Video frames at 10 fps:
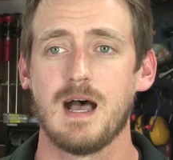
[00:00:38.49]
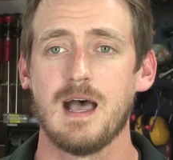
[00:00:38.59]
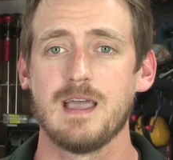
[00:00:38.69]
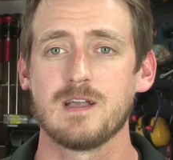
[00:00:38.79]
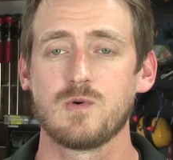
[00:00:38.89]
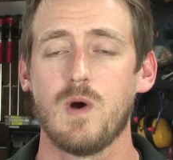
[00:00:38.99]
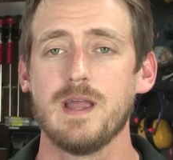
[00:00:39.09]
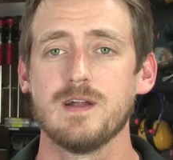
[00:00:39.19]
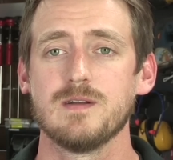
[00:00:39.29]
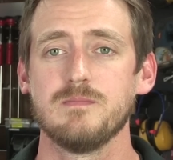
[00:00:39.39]
I
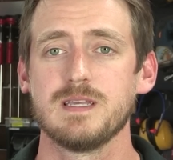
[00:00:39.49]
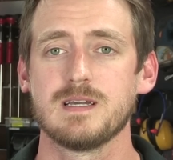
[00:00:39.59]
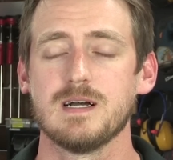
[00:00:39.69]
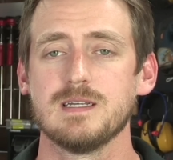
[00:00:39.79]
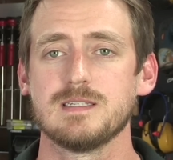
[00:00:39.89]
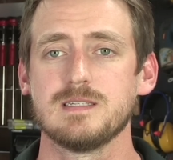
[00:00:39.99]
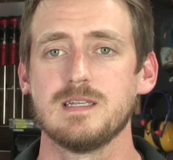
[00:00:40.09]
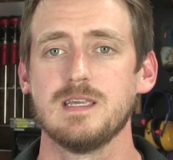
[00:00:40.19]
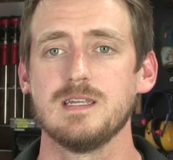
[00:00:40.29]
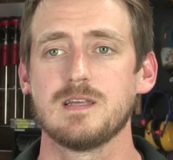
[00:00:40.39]
acquired because
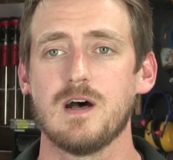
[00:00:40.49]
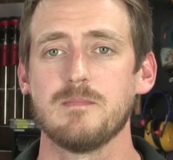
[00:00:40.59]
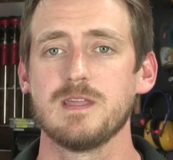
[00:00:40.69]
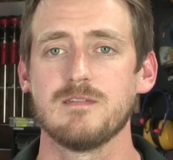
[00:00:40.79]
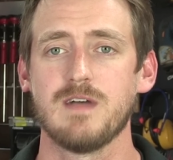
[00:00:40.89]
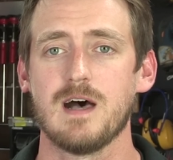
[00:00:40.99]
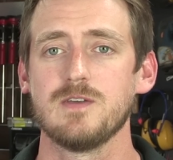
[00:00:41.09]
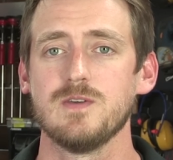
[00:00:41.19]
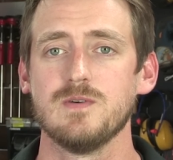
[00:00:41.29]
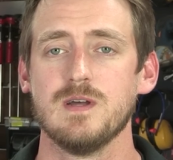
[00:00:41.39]
he taught me the
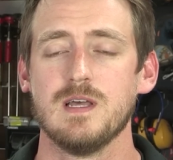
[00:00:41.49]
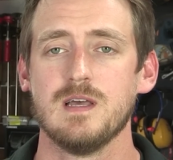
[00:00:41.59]
value